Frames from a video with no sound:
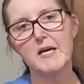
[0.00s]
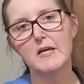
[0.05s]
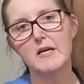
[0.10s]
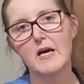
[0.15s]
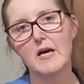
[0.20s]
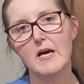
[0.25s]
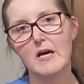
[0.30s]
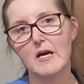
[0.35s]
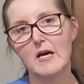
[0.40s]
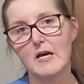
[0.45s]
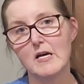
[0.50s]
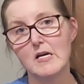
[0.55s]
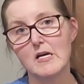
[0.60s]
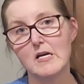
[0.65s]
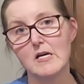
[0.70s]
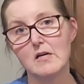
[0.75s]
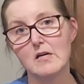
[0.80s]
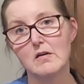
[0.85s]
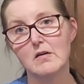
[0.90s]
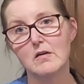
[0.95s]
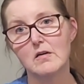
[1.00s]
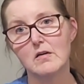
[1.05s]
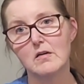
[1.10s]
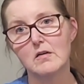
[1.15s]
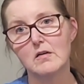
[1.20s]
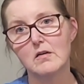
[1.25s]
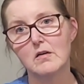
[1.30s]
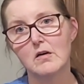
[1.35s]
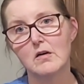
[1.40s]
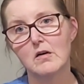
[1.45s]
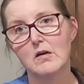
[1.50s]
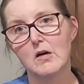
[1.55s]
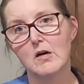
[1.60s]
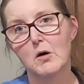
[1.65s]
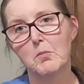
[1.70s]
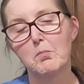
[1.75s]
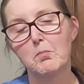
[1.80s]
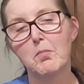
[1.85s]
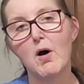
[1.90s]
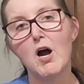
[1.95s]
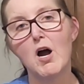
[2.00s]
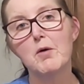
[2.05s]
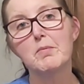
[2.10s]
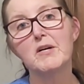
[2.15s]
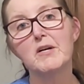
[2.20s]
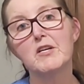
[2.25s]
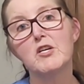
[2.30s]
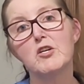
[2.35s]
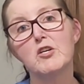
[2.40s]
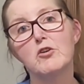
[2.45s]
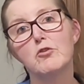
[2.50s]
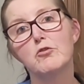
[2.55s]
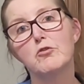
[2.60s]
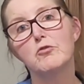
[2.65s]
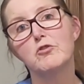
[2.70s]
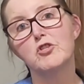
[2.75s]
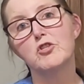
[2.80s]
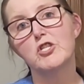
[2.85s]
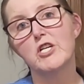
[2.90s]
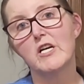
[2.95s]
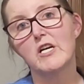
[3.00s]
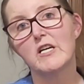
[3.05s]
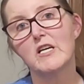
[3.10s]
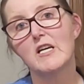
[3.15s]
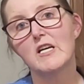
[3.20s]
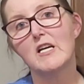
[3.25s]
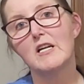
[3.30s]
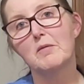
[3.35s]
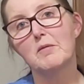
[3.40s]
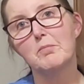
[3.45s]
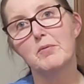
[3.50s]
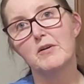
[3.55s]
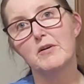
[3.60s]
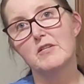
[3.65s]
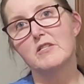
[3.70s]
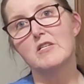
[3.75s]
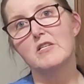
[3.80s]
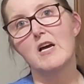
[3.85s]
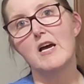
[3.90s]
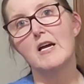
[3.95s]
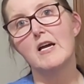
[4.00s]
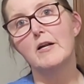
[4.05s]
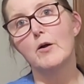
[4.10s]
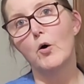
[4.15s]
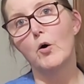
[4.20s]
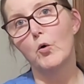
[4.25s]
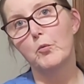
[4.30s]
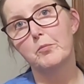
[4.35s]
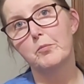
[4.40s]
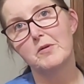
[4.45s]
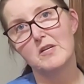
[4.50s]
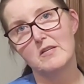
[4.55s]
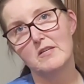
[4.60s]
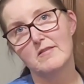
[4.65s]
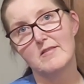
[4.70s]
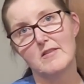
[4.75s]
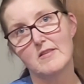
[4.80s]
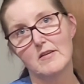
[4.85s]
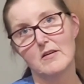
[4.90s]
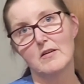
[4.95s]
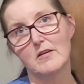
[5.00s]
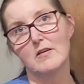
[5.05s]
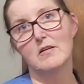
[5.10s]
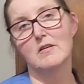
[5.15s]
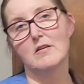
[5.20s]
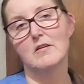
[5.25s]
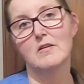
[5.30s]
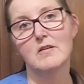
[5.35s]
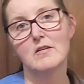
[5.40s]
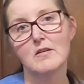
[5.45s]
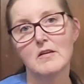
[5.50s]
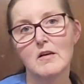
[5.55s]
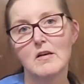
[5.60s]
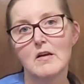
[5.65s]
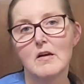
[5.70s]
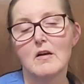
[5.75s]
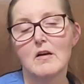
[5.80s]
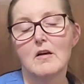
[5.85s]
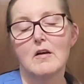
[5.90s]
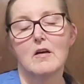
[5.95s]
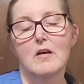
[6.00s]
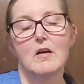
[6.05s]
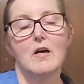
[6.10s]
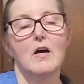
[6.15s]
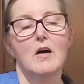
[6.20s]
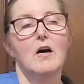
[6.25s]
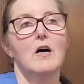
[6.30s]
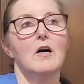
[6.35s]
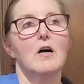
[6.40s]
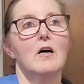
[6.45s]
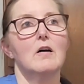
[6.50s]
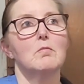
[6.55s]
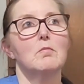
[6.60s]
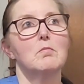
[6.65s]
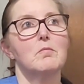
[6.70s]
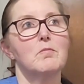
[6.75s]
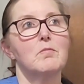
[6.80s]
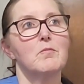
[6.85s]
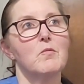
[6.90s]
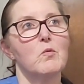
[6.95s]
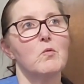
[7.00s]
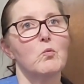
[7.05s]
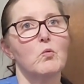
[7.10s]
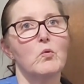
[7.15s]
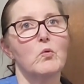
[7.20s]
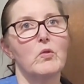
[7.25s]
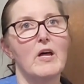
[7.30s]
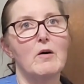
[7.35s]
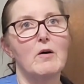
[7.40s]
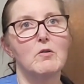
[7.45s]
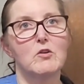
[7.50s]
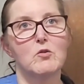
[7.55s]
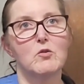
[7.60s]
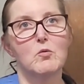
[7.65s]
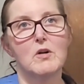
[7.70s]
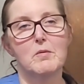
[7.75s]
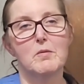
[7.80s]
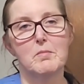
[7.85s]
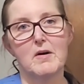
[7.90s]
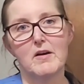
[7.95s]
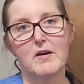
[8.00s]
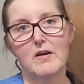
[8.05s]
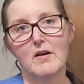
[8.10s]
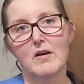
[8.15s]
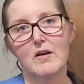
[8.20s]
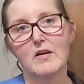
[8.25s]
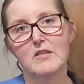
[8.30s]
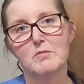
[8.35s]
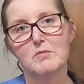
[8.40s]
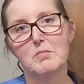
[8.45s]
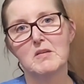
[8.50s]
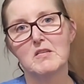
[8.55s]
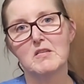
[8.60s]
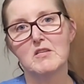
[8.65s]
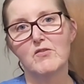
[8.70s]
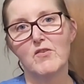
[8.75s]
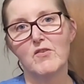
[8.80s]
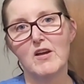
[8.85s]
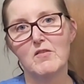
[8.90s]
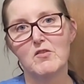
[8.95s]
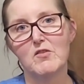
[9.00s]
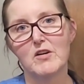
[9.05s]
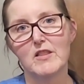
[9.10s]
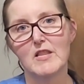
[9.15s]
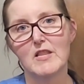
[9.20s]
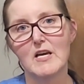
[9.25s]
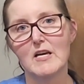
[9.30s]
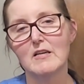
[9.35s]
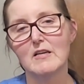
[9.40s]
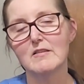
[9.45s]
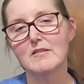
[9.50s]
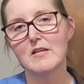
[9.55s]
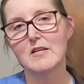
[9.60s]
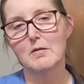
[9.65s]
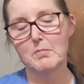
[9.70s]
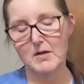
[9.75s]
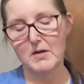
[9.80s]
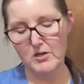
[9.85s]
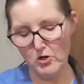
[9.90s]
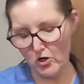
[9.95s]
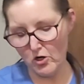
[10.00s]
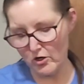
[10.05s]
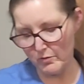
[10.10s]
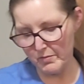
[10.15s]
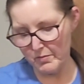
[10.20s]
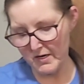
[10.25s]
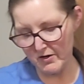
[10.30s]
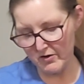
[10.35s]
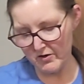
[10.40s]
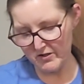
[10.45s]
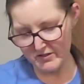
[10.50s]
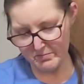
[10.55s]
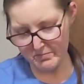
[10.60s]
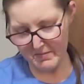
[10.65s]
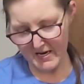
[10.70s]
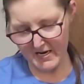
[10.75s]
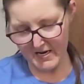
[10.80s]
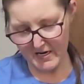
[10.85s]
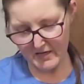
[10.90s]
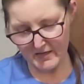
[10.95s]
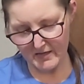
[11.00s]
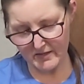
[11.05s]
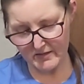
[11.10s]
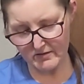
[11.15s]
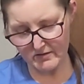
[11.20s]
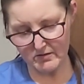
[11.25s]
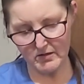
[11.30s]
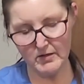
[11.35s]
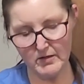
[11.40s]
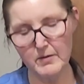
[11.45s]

a barbecue chicken potato pizza. Well, that was one of my husband's favorite things that my daughter Paris makes.